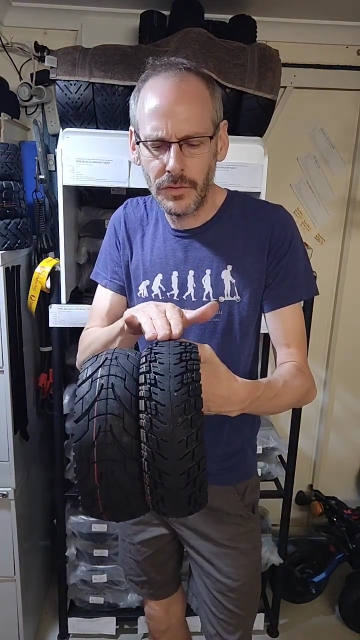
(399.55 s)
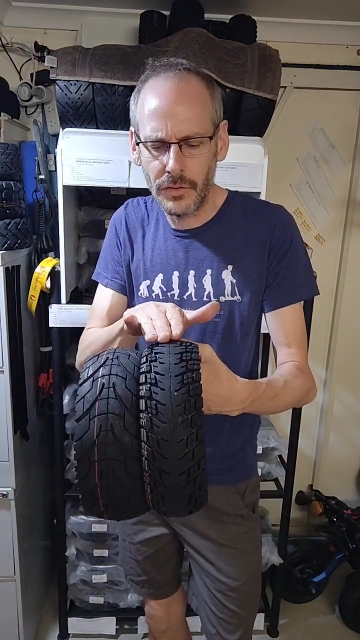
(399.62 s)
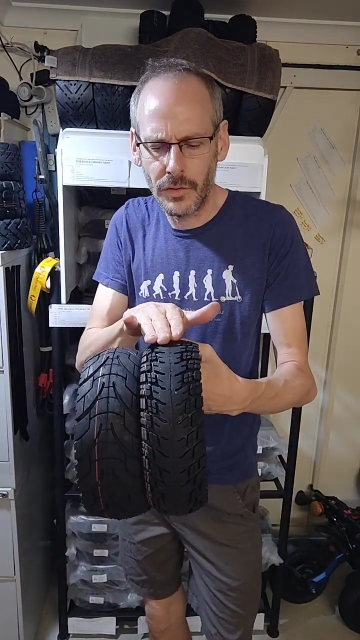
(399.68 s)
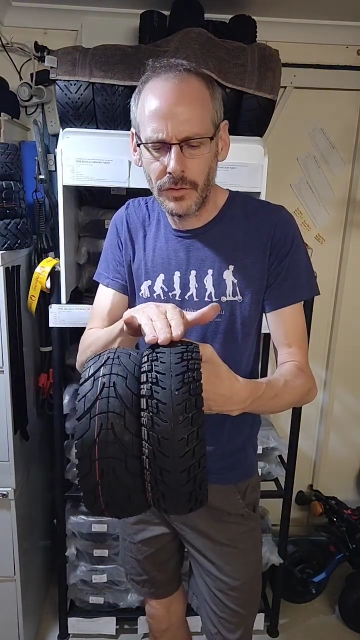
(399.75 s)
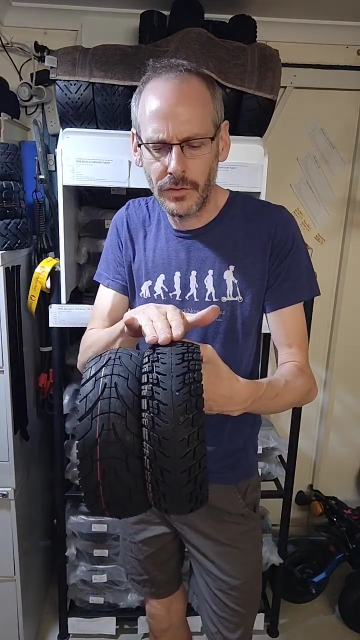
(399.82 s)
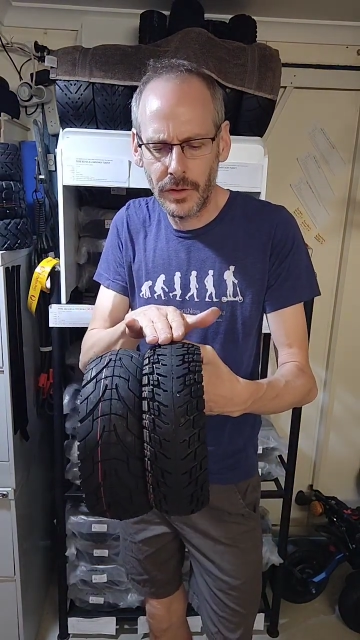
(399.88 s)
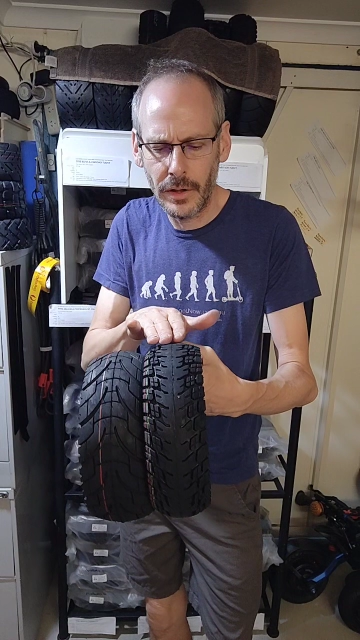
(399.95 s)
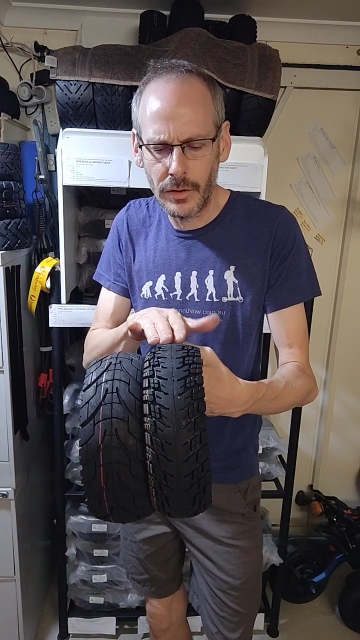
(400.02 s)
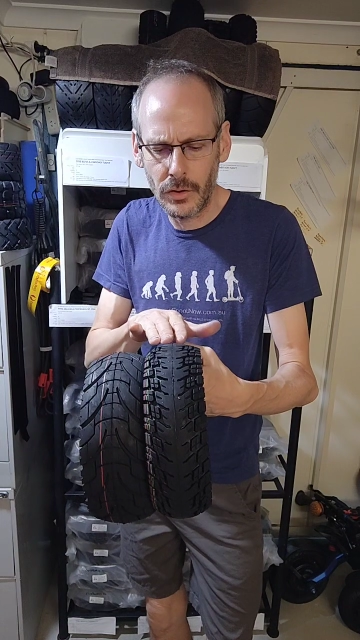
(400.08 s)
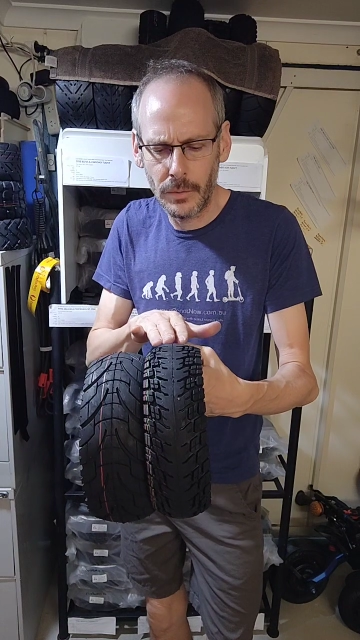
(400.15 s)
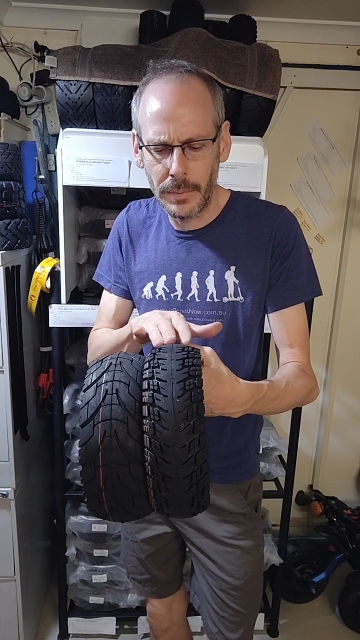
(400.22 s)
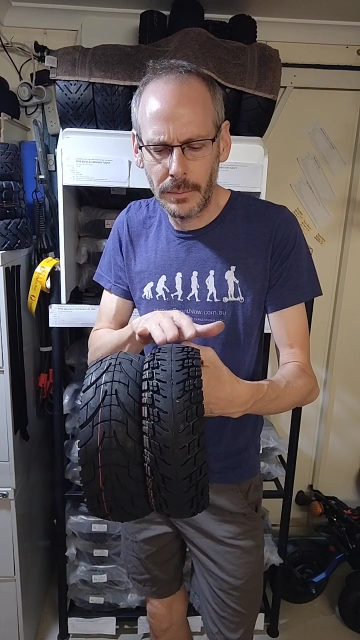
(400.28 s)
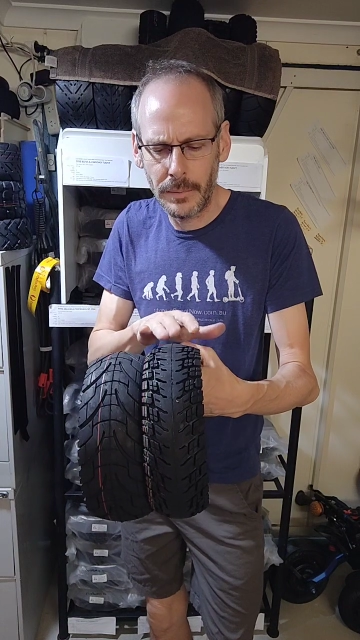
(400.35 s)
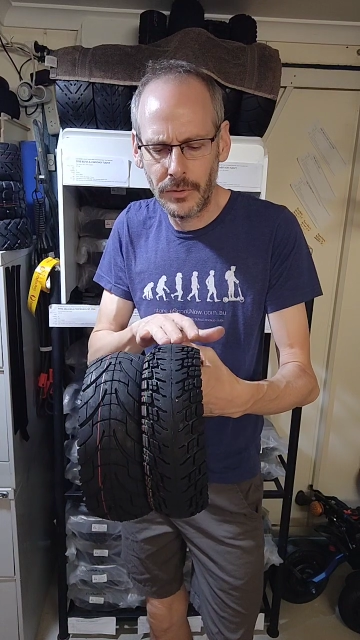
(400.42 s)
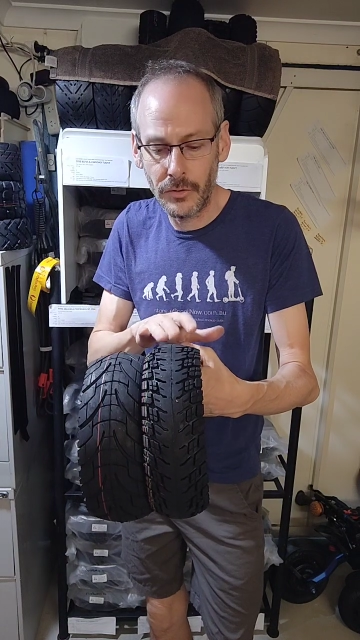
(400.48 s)
I'd say it could be a
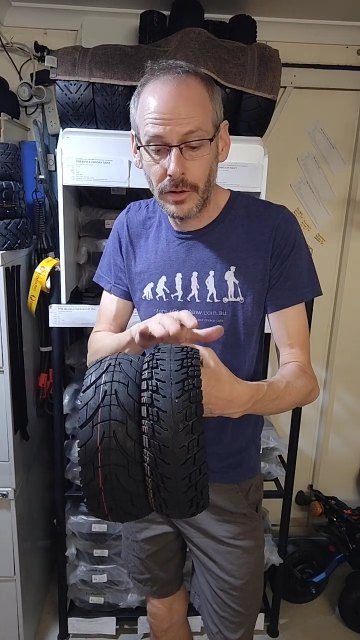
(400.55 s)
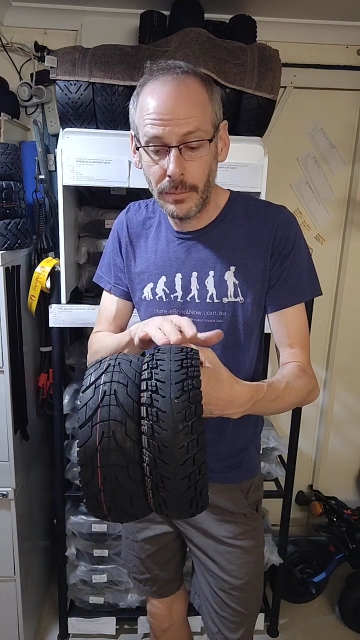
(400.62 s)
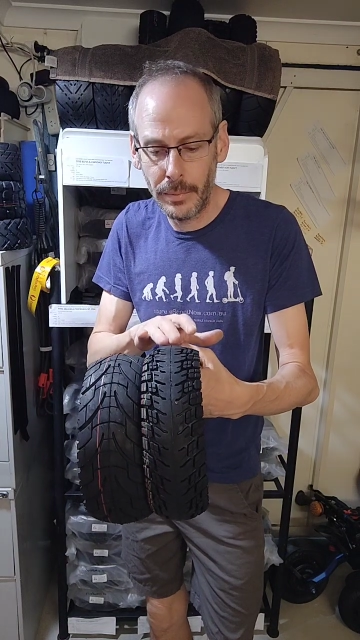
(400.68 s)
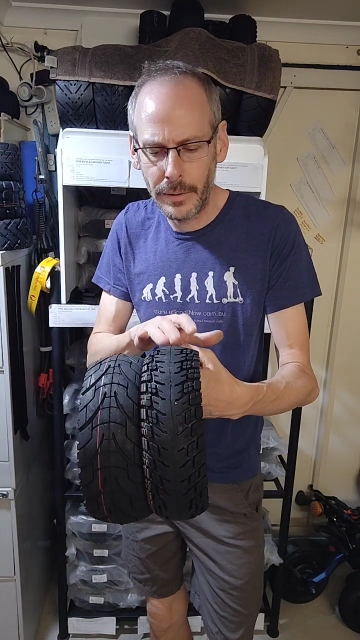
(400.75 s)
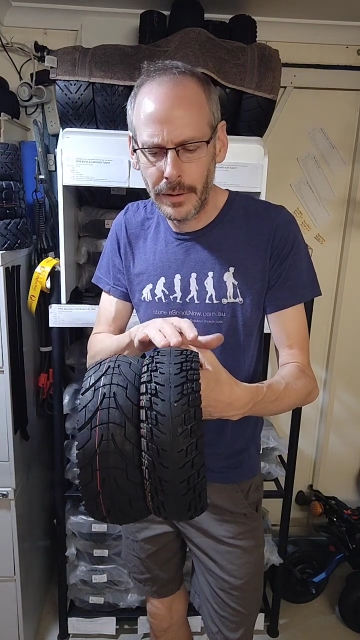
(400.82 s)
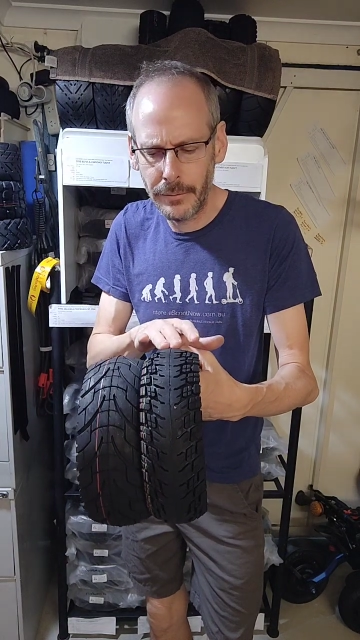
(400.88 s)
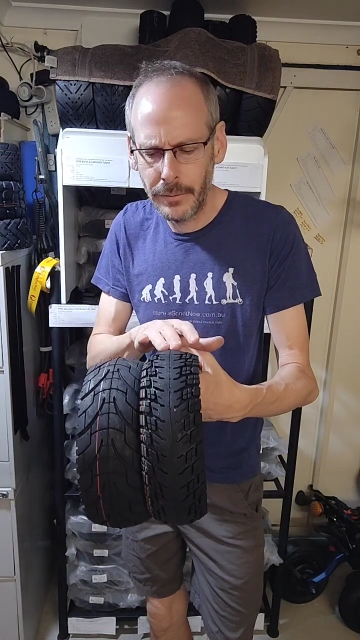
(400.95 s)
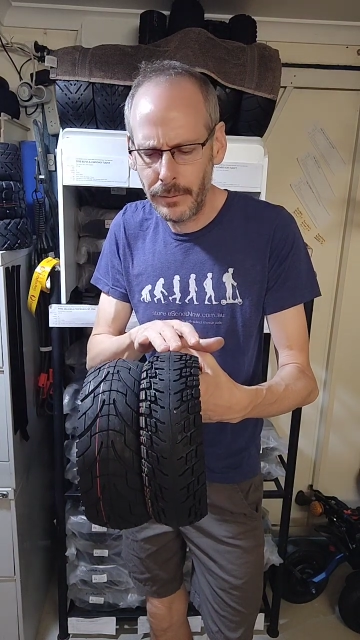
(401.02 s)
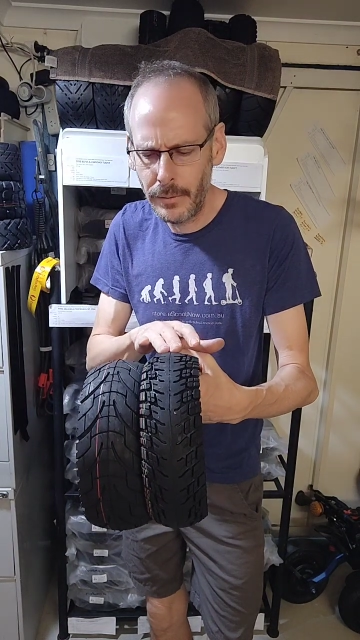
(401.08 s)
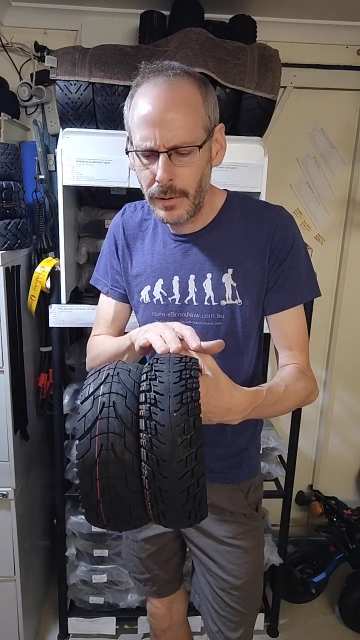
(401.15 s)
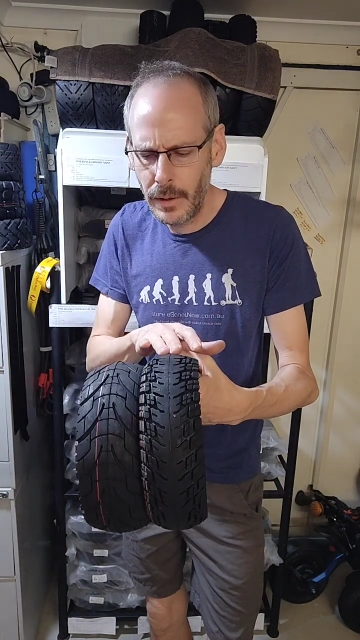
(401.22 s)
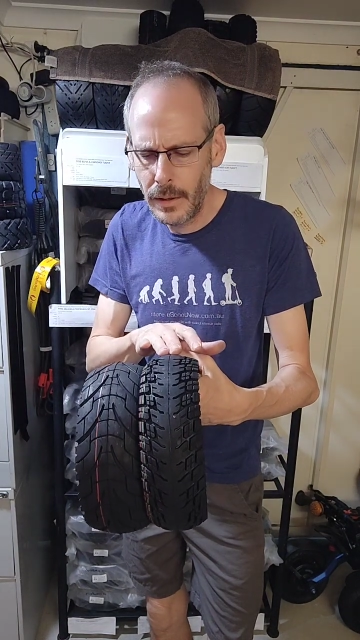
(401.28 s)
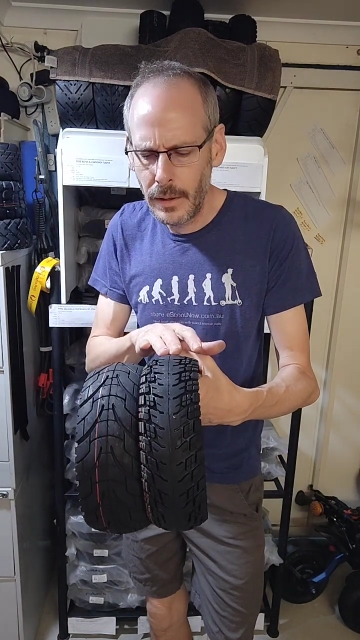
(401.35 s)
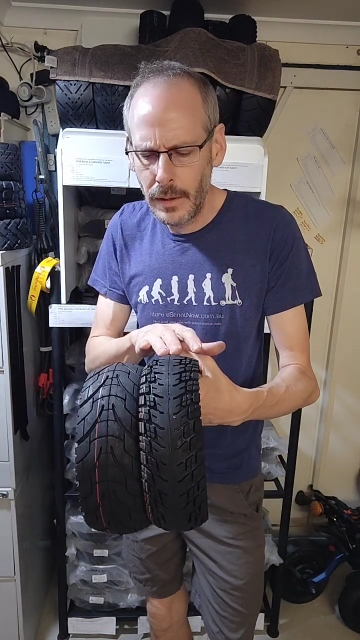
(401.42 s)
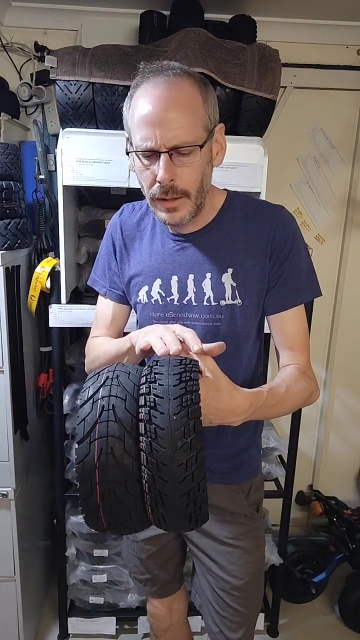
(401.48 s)
bit slippery, that
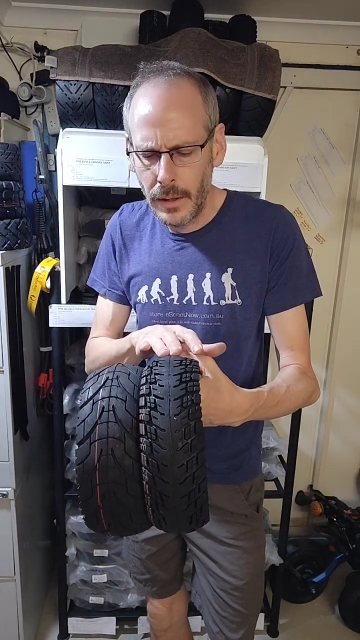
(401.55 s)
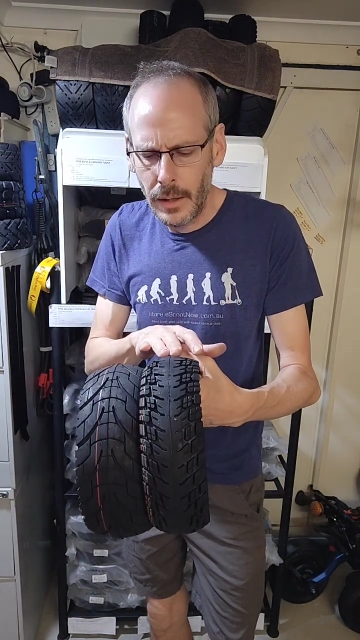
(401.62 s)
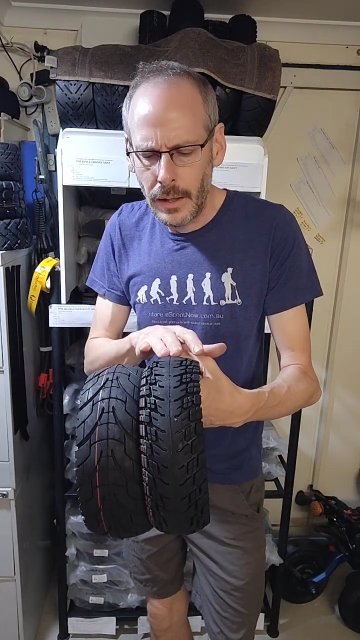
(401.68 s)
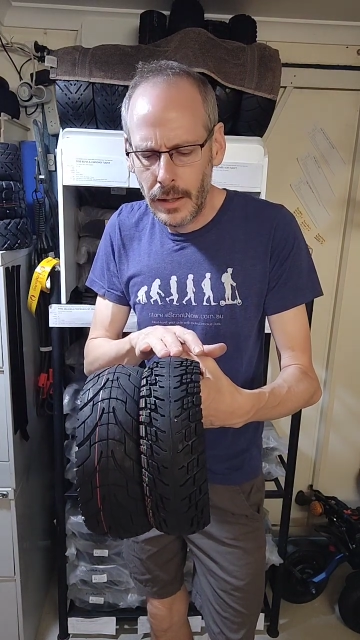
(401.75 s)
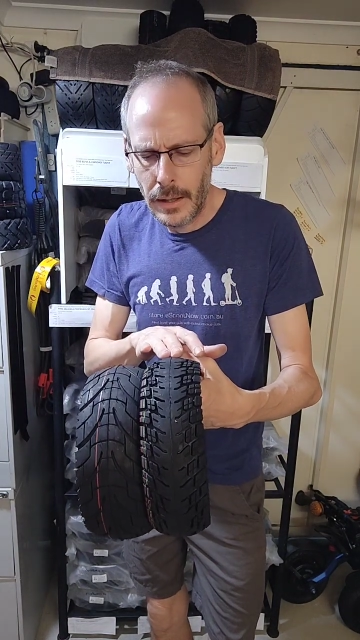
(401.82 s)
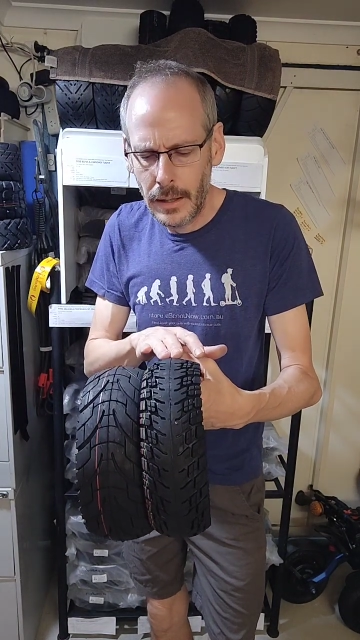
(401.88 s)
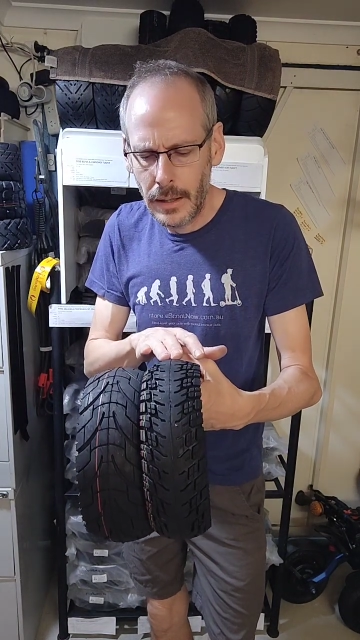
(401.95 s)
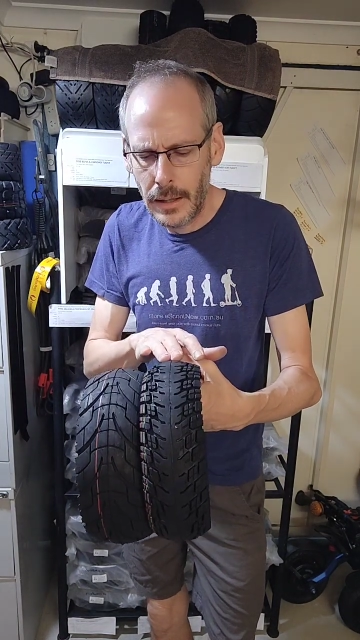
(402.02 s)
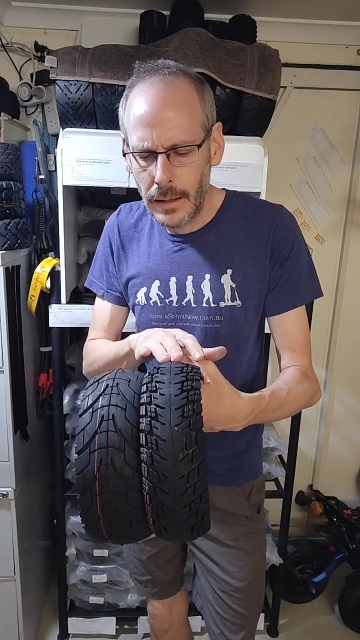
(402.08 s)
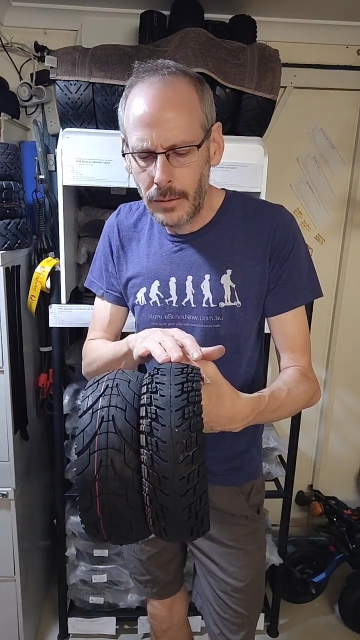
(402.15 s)
one,